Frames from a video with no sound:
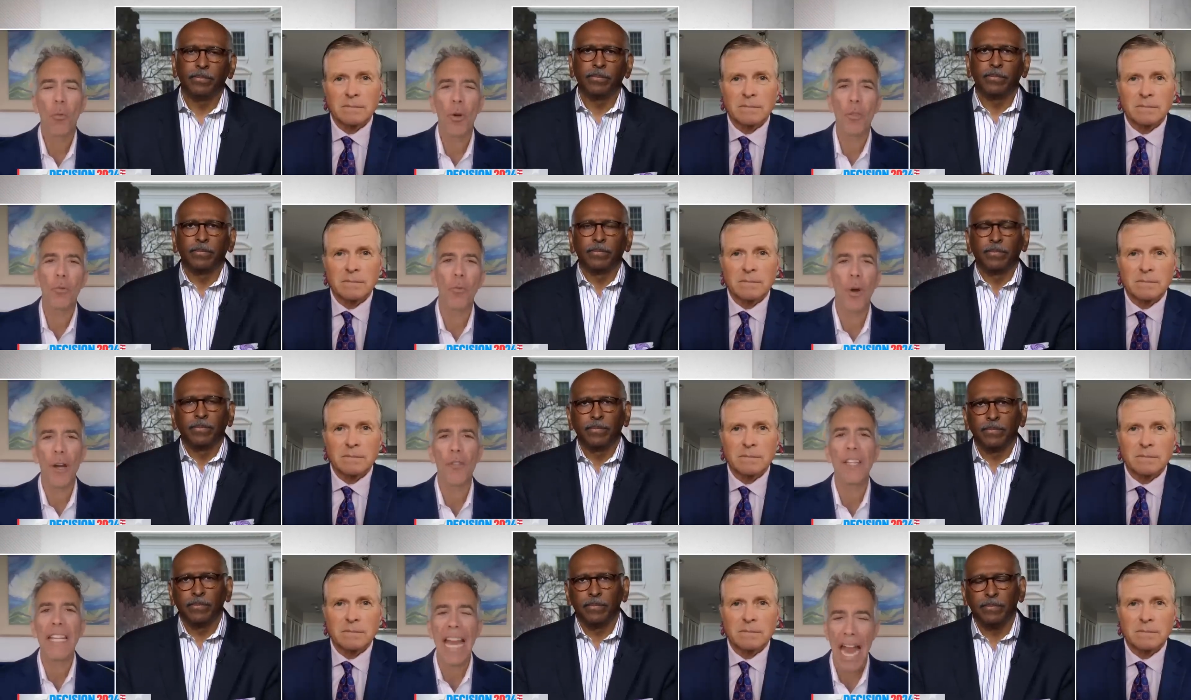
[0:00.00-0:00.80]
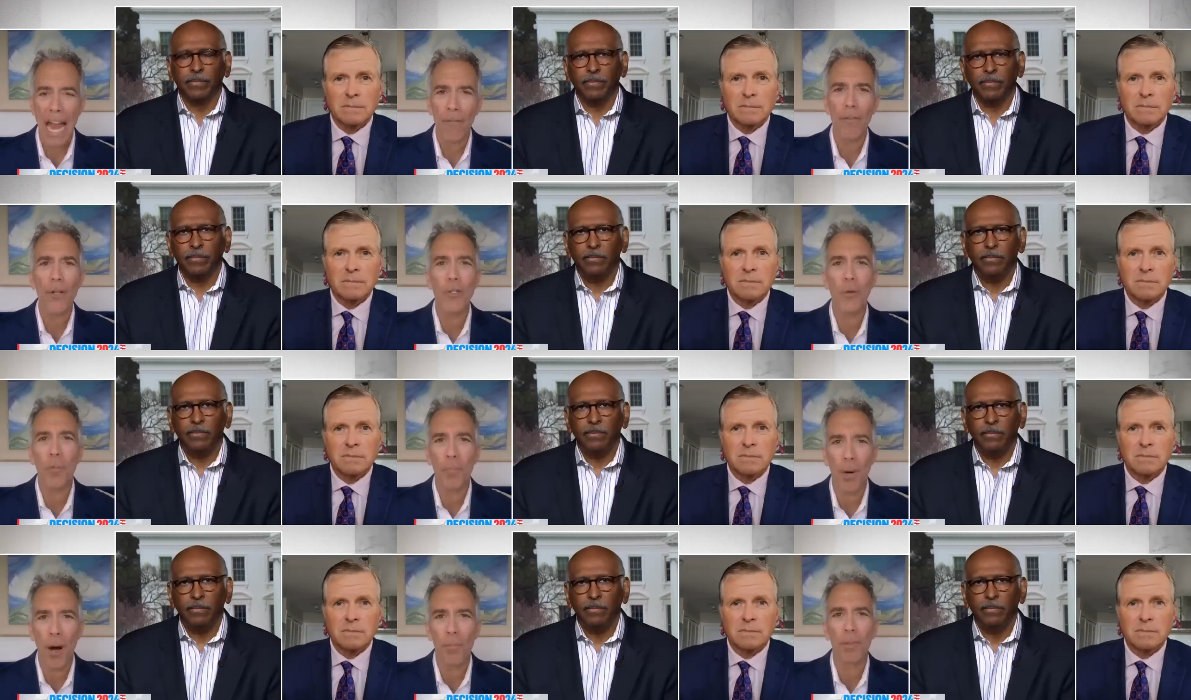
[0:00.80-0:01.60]
Speaker 1: with where the
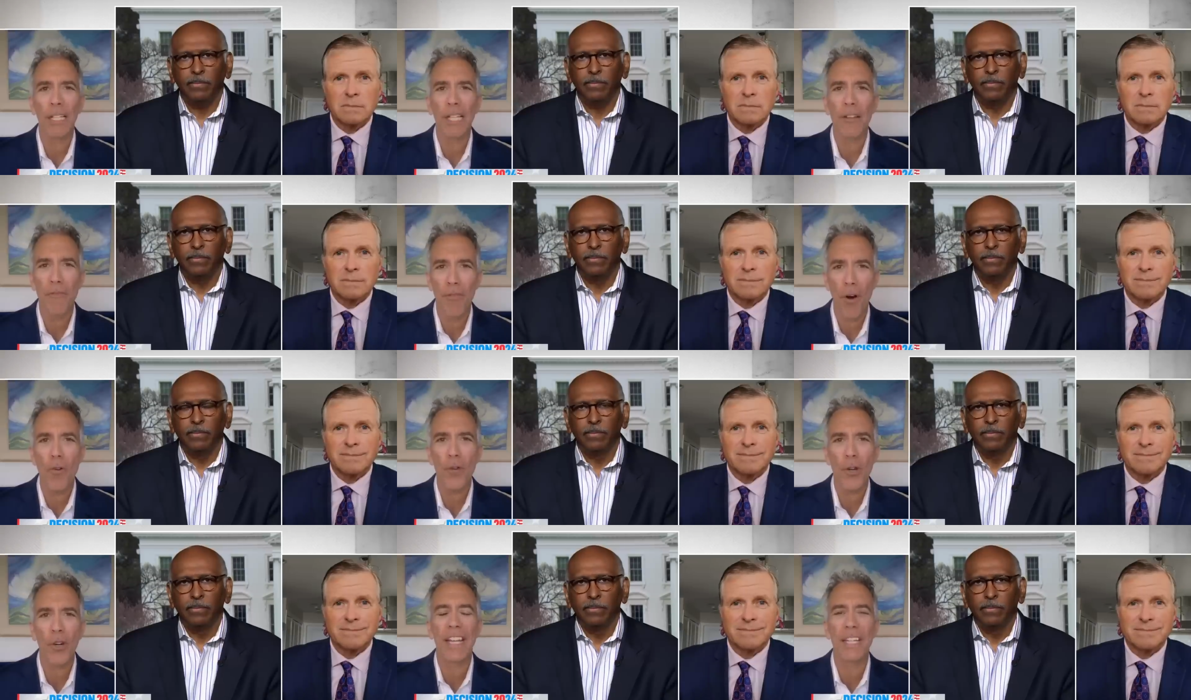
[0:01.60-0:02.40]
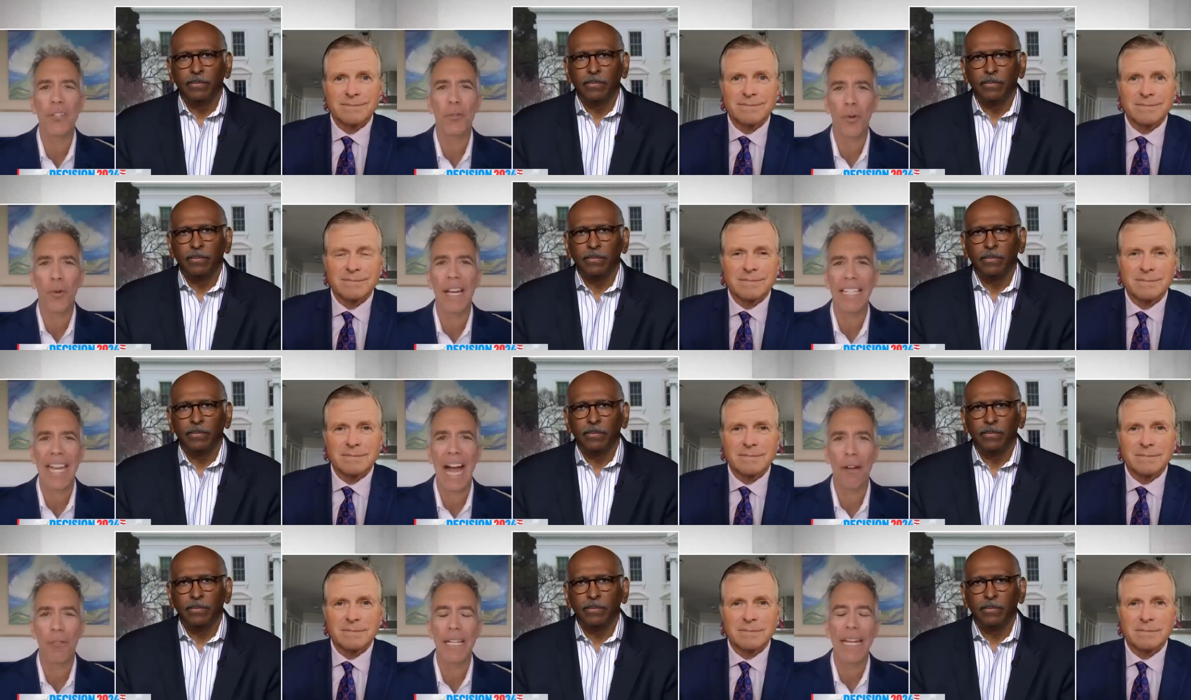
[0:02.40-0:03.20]
average Republican voter is
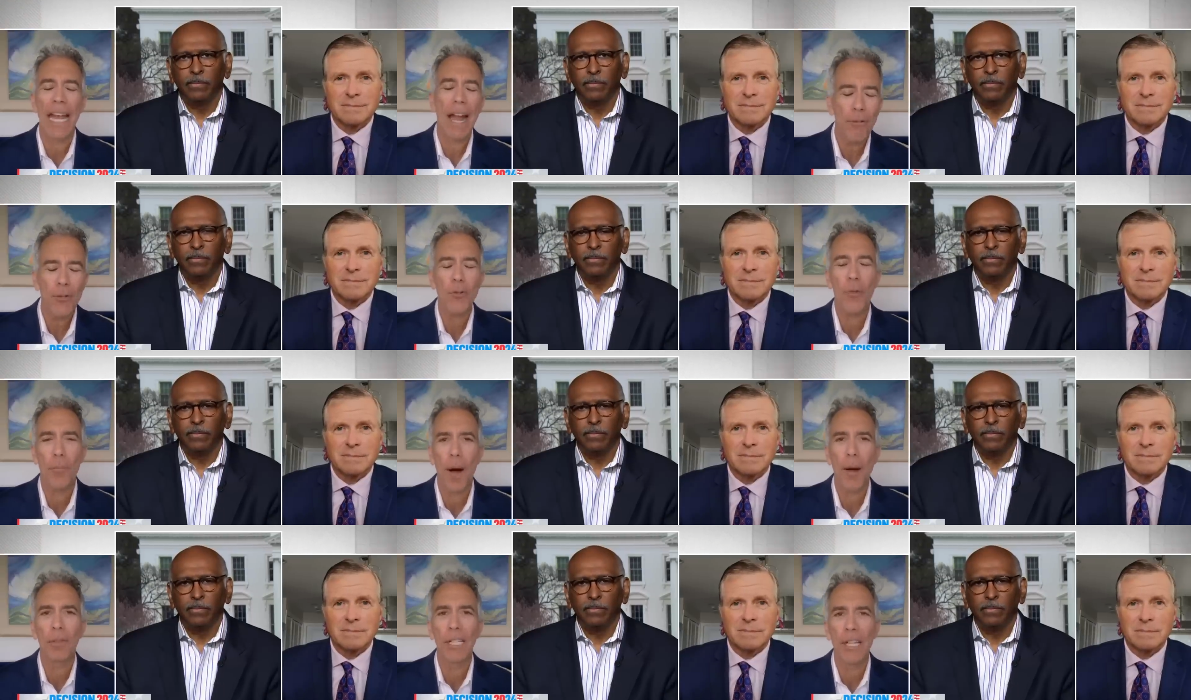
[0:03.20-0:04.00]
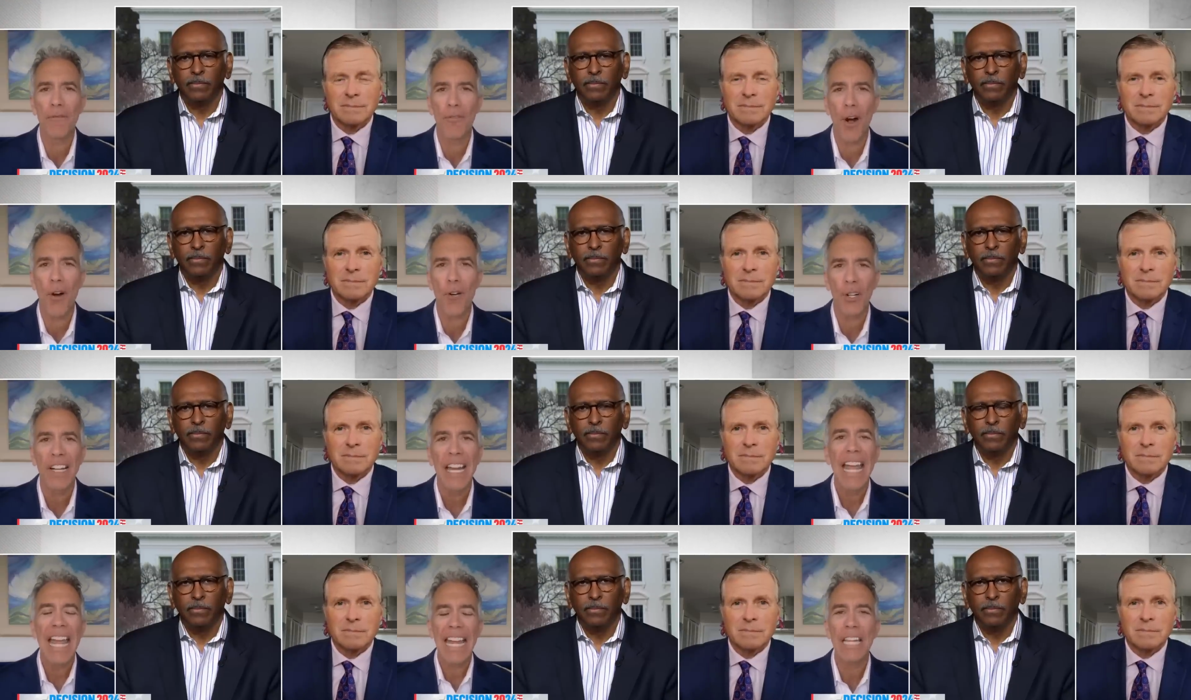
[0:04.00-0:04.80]
right now. The average Republican
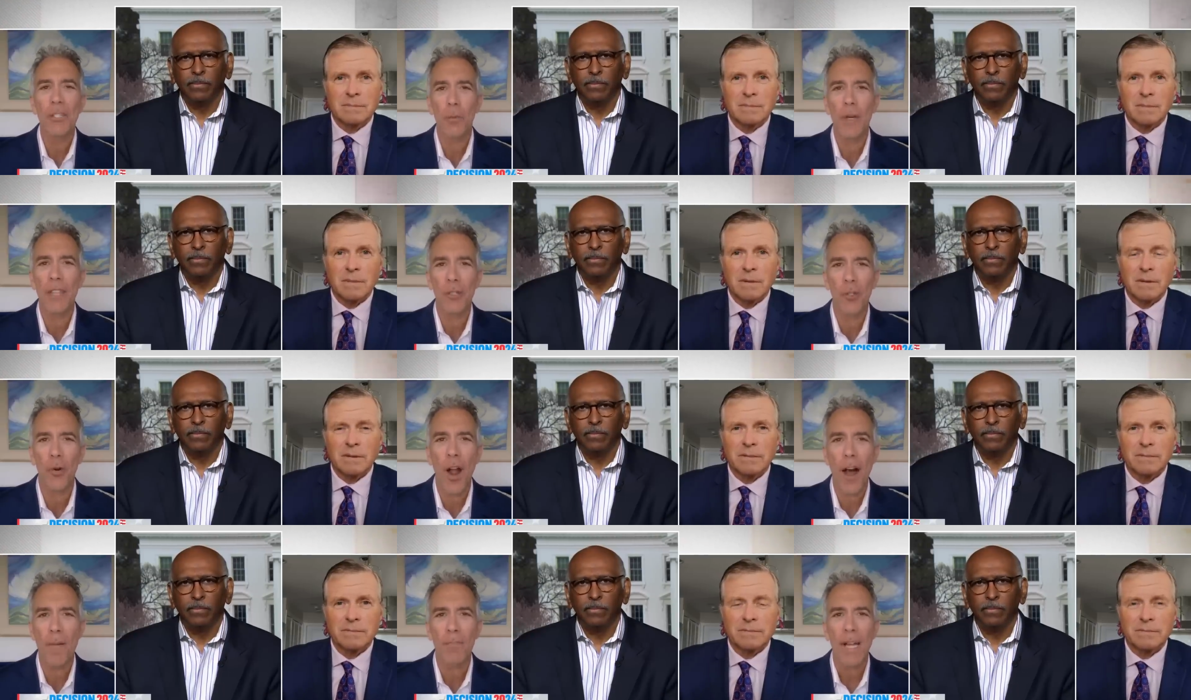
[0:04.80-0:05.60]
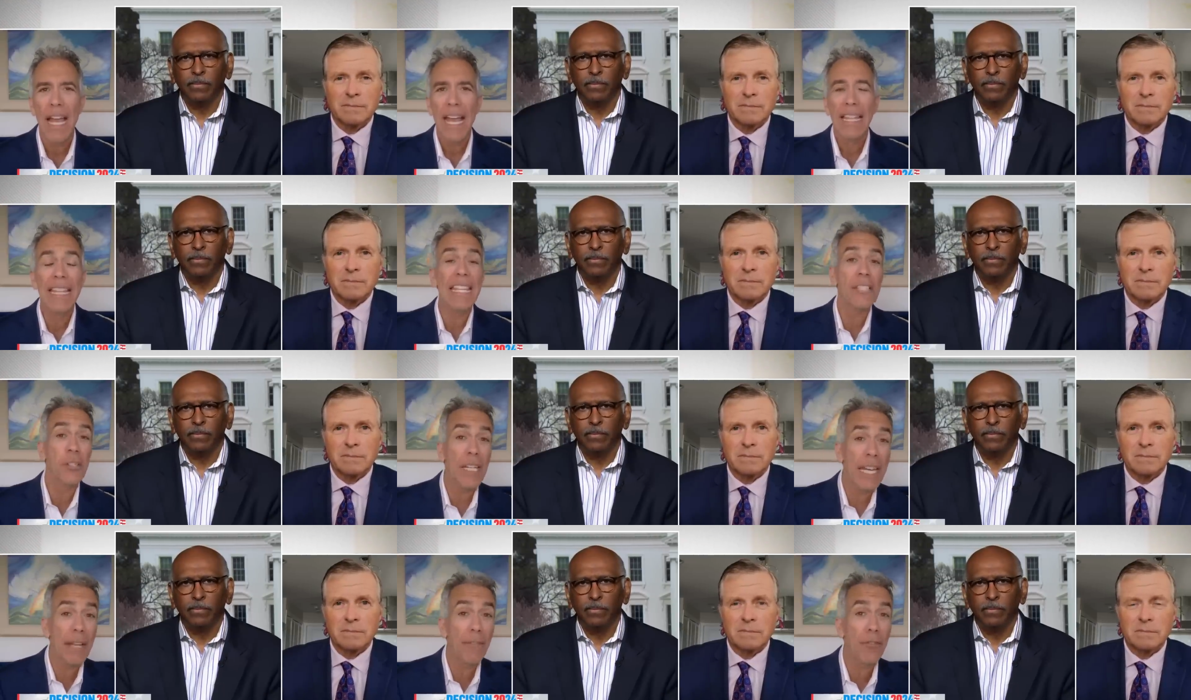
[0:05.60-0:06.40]
voter is with Trump.
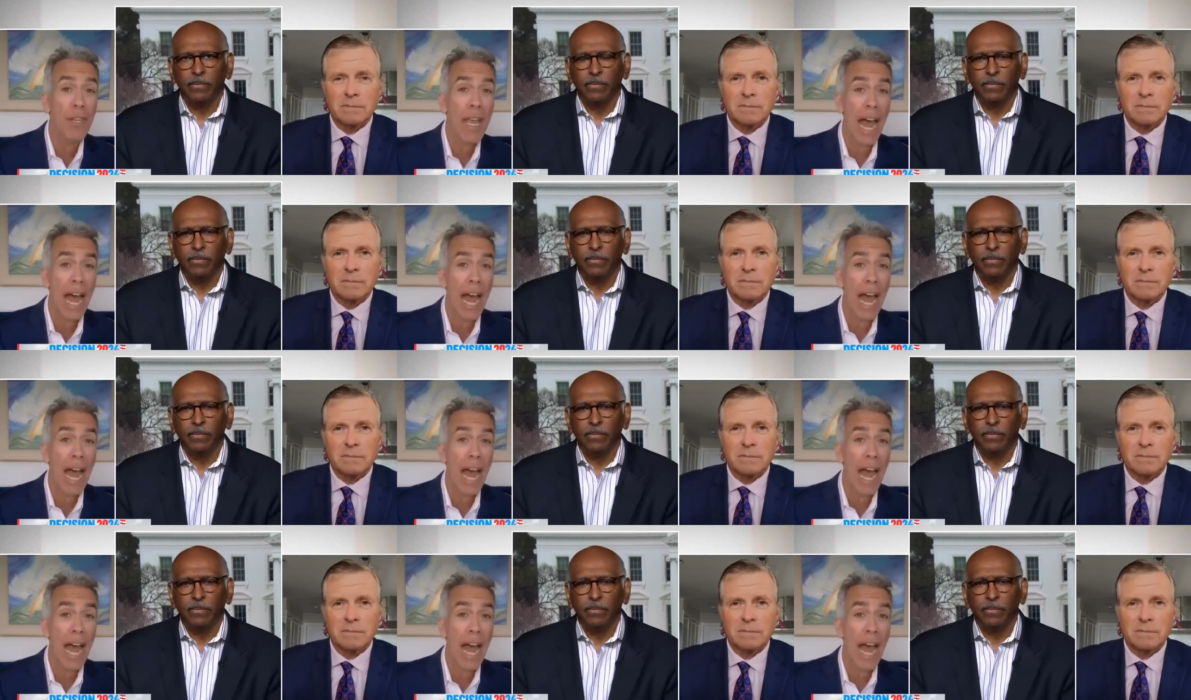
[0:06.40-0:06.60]
This, if